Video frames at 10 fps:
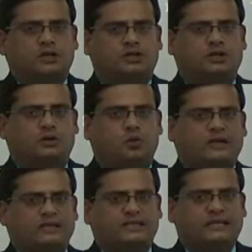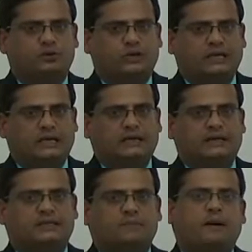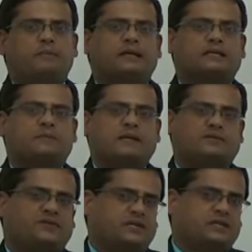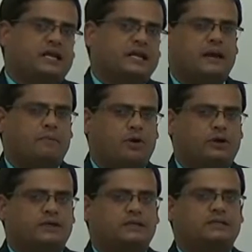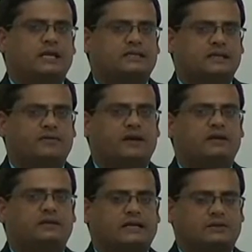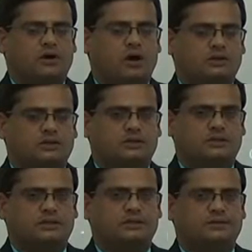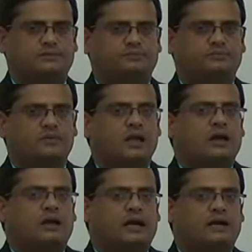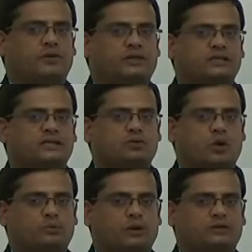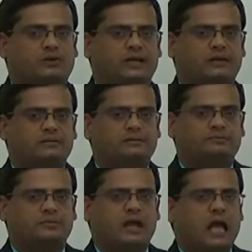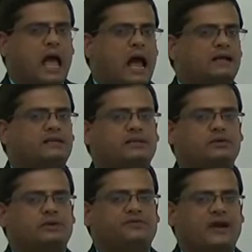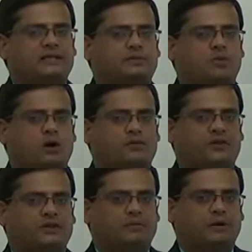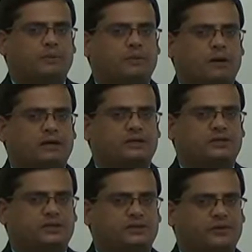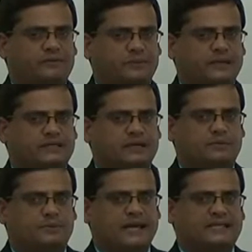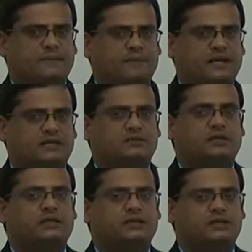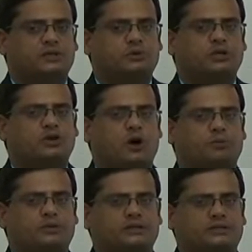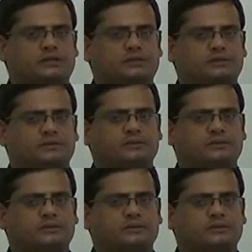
So what is J2EE? It's a public specification that embodies several technologies. Current version is 1.3. And J2E defines a model for developing multi-tier web-based enterprise application with the distributed components.